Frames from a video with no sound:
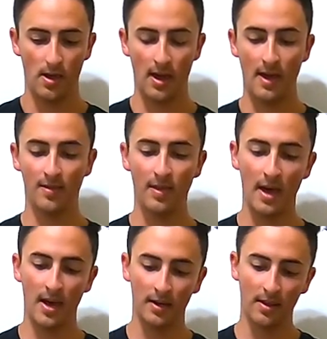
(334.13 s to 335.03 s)
and
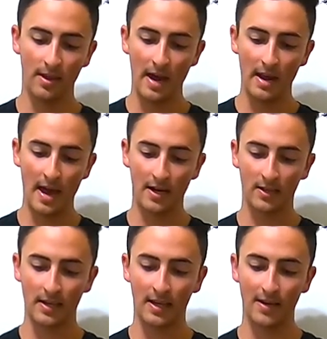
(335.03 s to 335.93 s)
then that
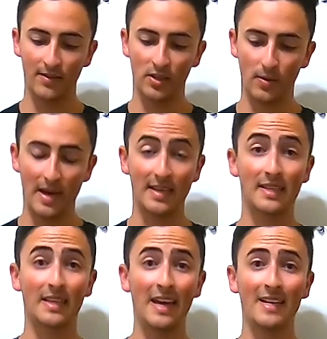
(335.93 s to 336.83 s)
actually gives you a
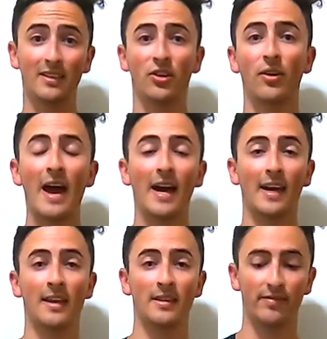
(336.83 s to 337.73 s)
slight
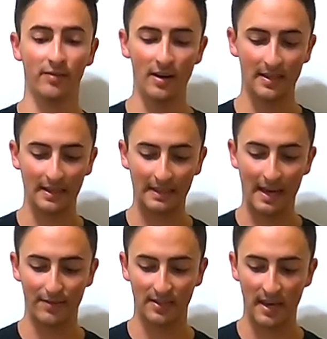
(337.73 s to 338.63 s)
crack on the front
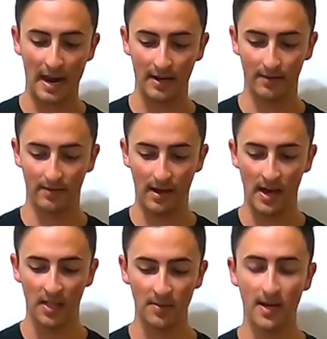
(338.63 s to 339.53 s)
left side of the
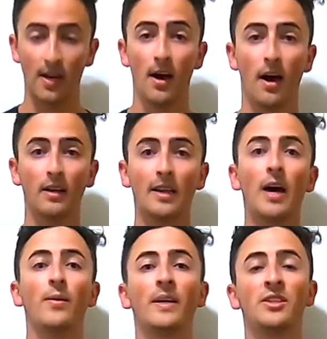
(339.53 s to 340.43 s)
helmet
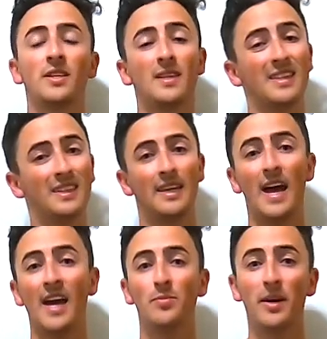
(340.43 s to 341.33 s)
allowing just a
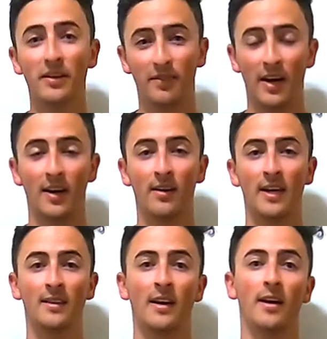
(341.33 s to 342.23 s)
tad bit of air
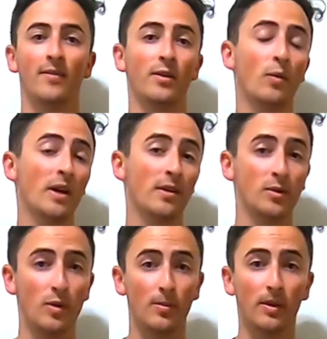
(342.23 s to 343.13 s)
in there if you're one of
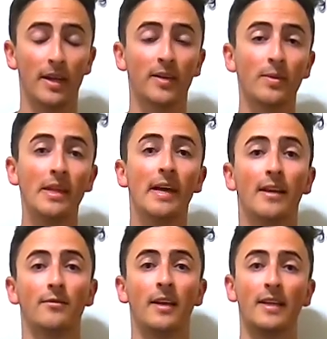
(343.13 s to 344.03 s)
those people like me
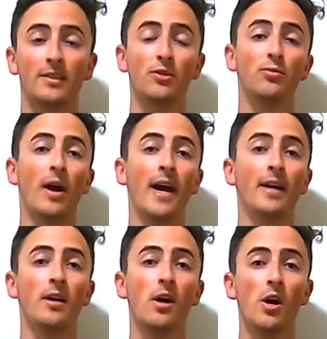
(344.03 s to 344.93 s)
that likes to
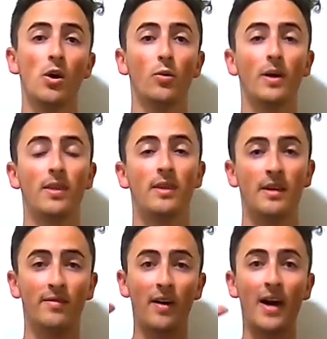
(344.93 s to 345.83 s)
ride with
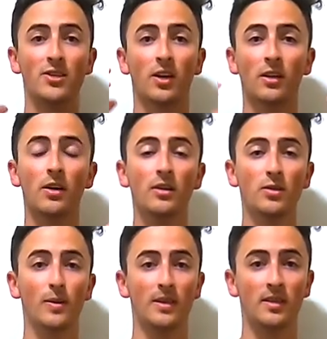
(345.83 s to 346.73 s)
the visor
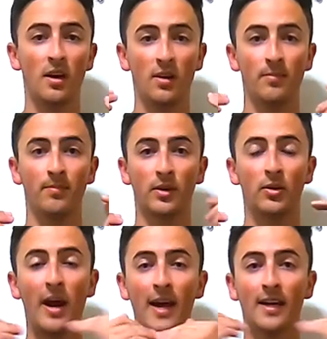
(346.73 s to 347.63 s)
closed with some
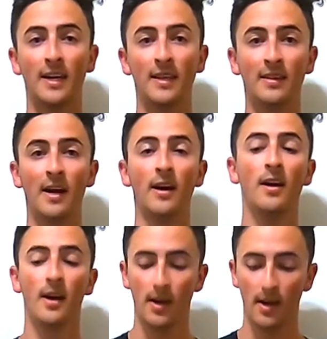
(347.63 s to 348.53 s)
crack in there
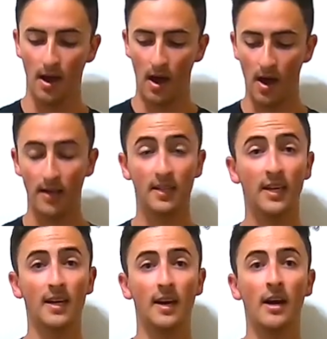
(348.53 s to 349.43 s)
uh, to
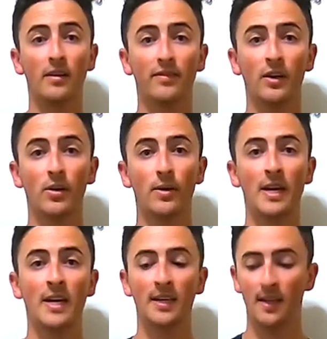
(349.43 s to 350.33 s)
get airflow
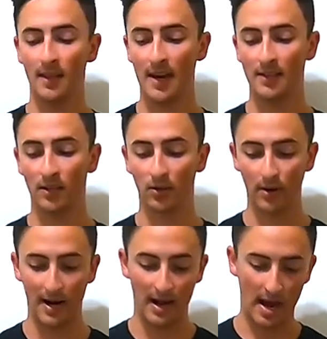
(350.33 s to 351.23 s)
in that is a
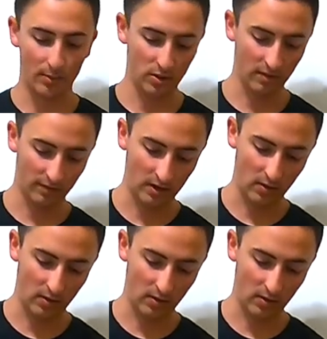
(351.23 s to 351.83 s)
great option for